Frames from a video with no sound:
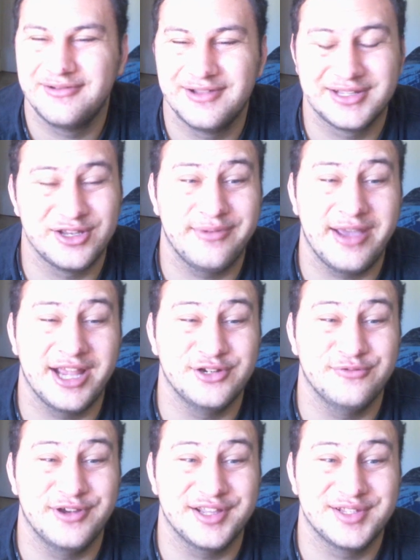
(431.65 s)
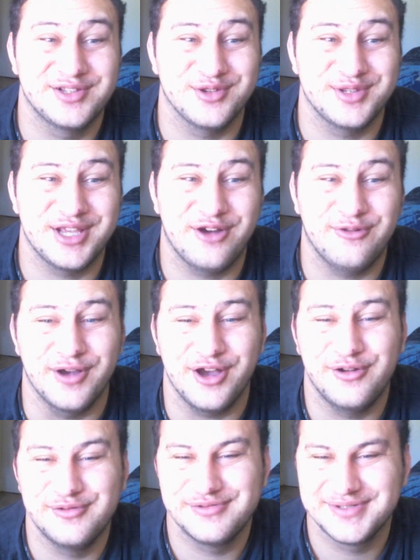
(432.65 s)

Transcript: Let's hope Andrew Wiggins turns out well.